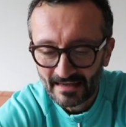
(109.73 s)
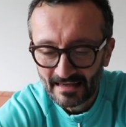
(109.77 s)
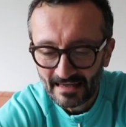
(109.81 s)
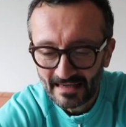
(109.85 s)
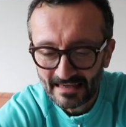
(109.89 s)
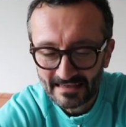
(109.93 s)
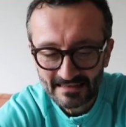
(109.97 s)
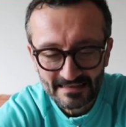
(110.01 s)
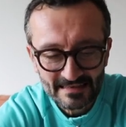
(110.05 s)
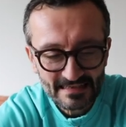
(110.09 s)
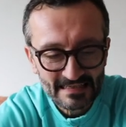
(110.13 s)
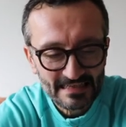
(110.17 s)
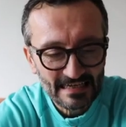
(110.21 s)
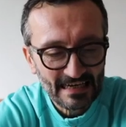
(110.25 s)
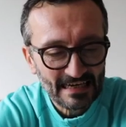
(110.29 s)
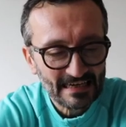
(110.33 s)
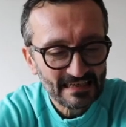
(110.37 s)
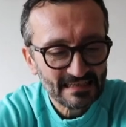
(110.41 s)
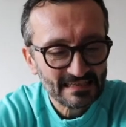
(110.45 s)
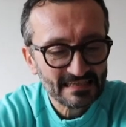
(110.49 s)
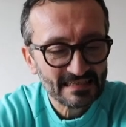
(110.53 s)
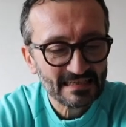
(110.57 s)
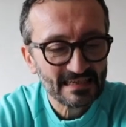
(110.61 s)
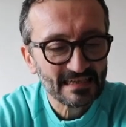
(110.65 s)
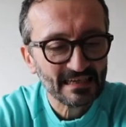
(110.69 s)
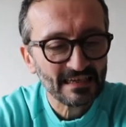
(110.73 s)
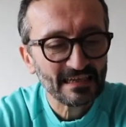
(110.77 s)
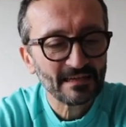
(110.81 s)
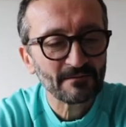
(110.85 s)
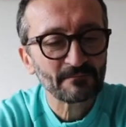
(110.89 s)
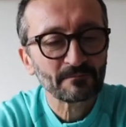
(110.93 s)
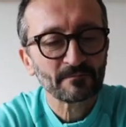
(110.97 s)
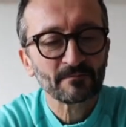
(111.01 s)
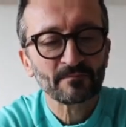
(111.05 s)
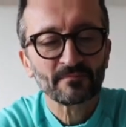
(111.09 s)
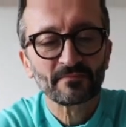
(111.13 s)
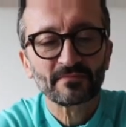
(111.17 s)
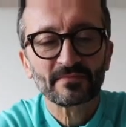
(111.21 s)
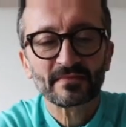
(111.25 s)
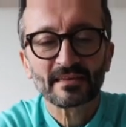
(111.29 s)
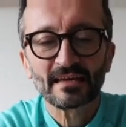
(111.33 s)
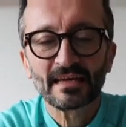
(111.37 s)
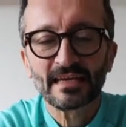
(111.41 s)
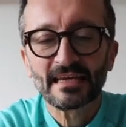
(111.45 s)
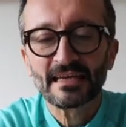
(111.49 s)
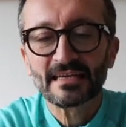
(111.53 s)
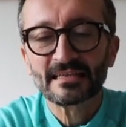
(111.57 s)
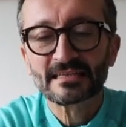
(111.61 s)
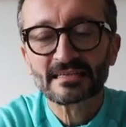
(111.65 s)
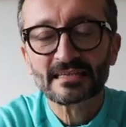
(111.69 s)
And today's tea
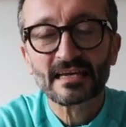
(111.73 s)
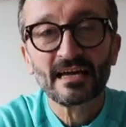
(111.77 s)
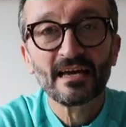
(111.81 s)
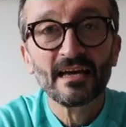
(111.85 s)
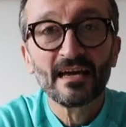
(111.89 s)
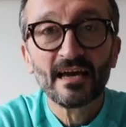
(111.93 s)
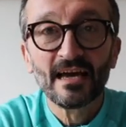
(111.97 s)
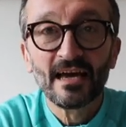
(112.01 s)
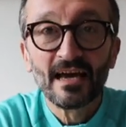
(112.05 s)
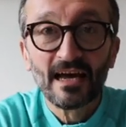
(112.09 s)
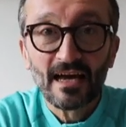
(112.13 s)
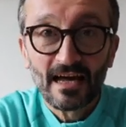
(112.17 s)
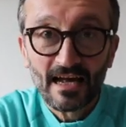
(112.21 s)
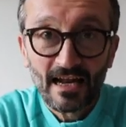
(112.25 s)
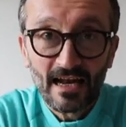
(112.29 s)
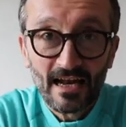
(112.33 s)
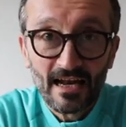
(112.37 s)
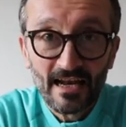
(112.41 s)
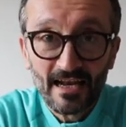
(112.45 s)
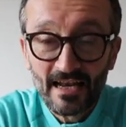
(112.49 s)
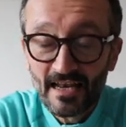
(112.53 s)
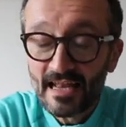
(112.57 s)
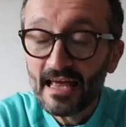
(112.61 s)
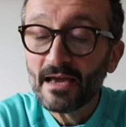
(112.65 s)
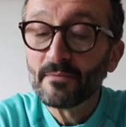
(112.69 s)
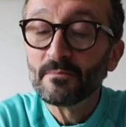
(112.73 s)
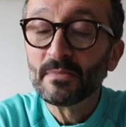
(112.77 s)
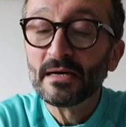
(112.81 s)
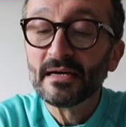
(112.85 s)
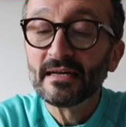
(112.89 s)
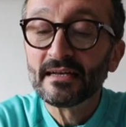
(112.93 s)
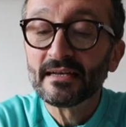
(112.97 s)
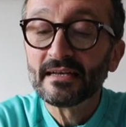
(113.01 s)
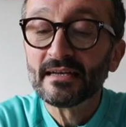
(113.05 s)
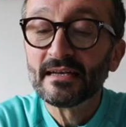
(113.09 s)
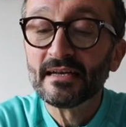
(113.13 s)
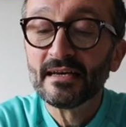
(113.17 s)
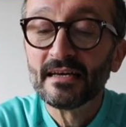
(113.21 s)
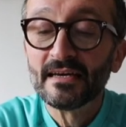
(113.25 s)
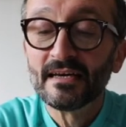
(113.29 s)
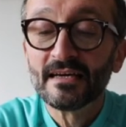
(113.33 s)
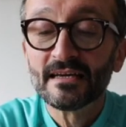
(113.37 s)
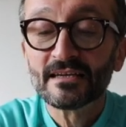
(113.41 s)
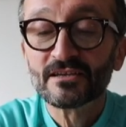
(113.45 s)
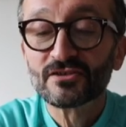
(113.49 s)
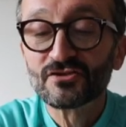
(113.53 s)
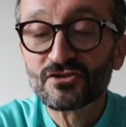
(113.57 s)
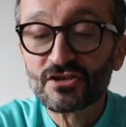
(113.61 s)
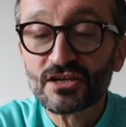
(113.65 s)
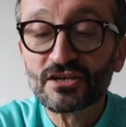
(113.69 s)
is a lemon,
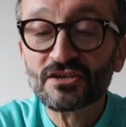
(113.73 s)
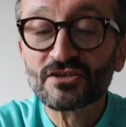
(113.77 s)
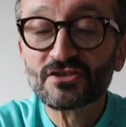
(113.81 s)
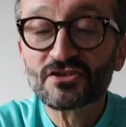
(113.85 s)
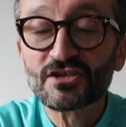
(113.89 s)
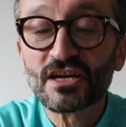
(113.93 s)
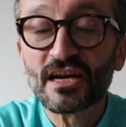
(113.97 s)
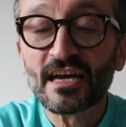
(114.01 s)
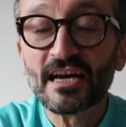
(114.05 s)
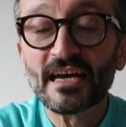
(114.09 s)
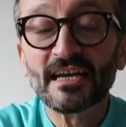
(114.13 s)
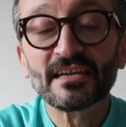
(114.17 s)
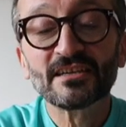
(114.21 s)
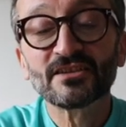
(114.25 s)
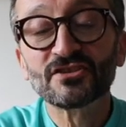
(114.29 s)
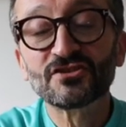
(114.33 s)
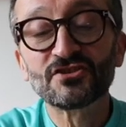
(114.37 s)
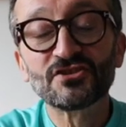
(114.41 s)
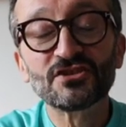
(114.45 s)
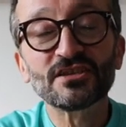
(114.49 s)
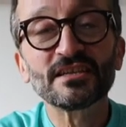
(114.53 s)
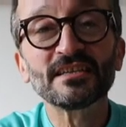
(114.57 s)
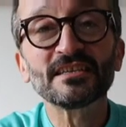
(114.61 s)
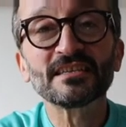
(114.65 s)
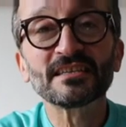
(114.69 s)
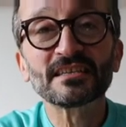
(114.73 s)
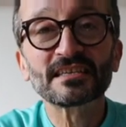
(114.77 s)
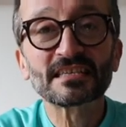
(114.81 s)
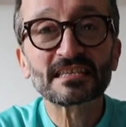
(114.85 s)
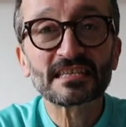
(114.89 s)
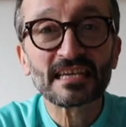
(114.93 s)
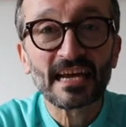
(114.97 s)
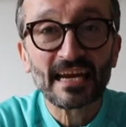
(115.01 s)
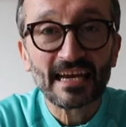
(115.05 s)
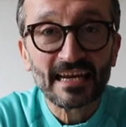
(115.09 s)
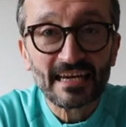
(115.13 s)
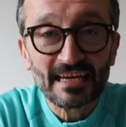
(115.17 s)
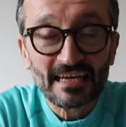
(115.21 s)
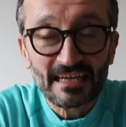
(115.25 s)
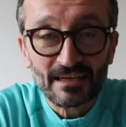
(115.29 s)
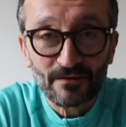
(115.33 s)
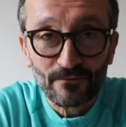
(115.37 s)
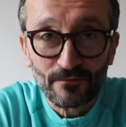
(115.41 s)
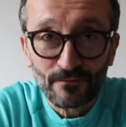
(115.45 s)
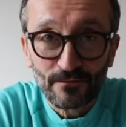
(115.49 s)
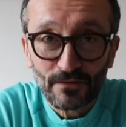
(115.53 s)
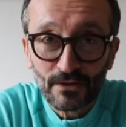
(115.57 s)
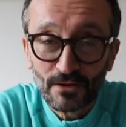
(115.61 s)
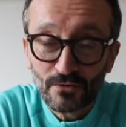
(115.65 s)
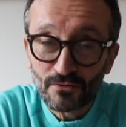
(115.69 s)
ginger and ginseng
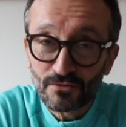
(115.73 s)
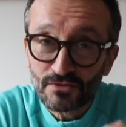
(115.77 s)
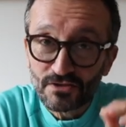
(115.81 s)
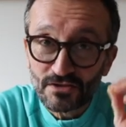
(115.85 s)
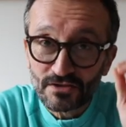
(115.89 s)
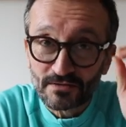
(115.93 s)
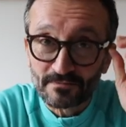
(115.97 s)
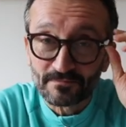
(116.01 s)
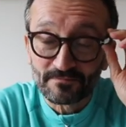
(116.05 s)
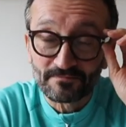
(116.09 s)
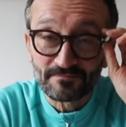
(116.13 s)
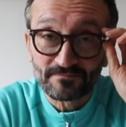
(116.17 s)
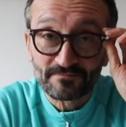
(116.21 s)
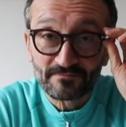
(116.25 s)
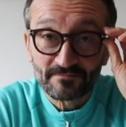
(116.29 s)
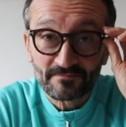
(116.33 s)
infusion.